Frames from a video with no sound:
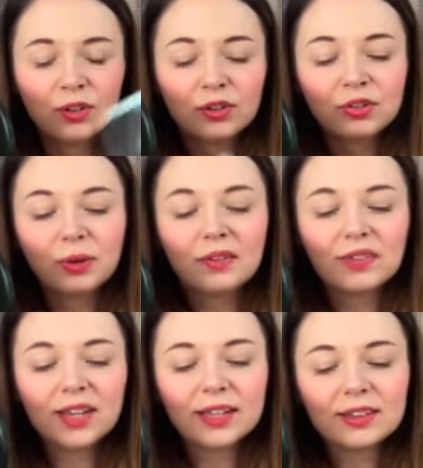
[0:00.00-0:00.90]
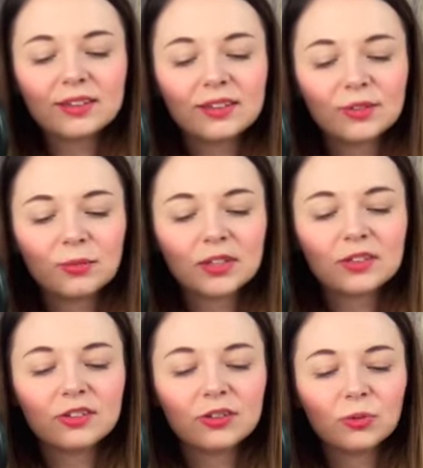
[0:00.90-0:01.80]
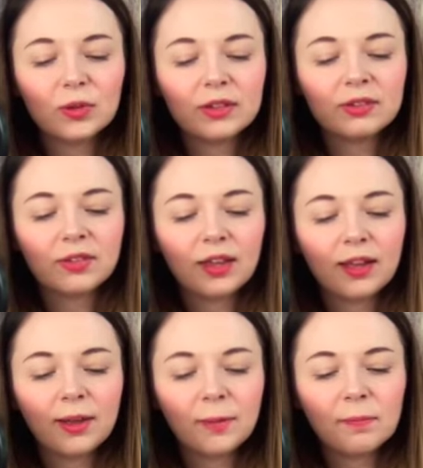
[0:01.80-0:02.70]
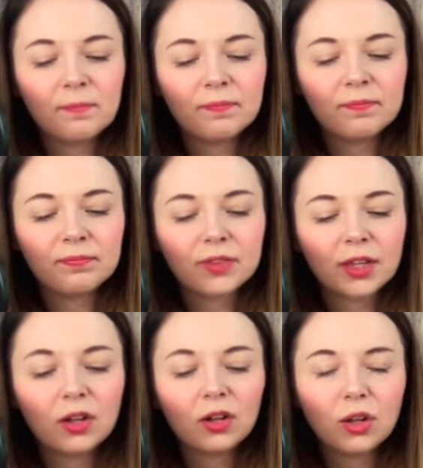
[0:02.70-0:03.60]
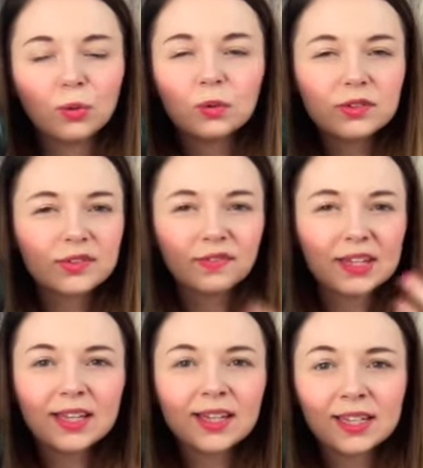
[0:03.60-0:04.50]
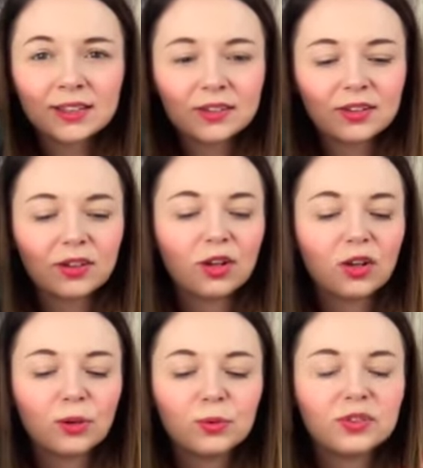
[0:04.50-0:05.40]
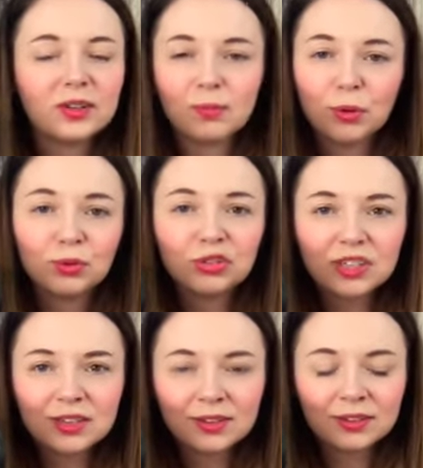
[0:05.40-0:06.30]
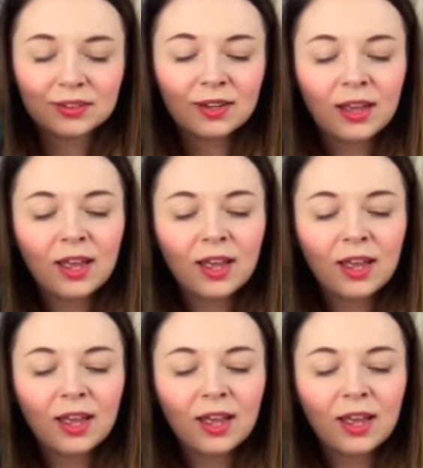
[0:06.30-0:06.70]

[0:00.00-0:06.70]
So I feel like this is something to do with um, cloaked feelings, cloaked emotions.